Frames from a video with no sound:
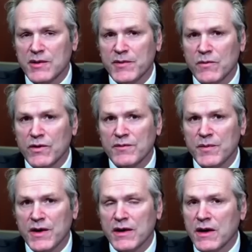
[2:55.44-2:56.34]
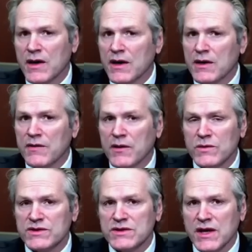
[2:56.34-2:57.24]
and work, but there
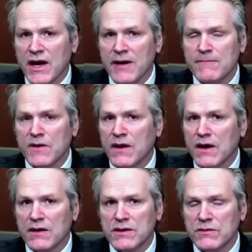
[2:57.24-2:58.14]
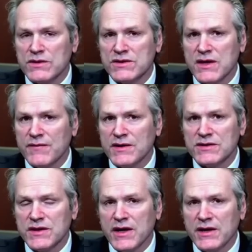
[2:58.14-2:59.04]
was a time, uh, you know, in the
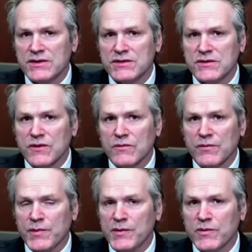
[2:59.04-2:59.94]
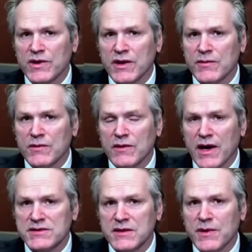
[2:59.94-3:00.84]
70s and 80s, Stuart, where people were coming to
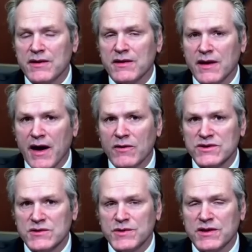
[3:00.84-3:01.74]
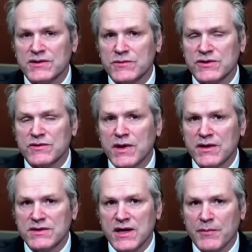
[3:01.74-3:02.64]
Alaska by the thousands because there was
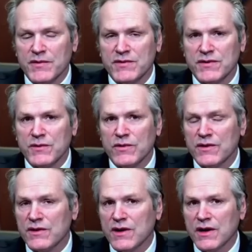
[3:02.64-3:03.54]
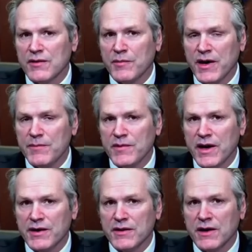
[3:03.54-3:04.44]
tremendous opportunity with the uh, the
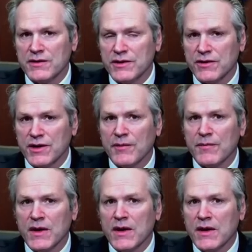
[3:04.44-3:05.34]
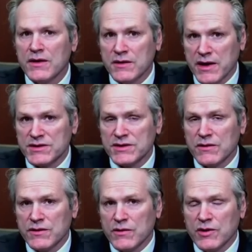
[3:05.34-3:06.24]
pipeline uh, gearing up the Alaska, the oil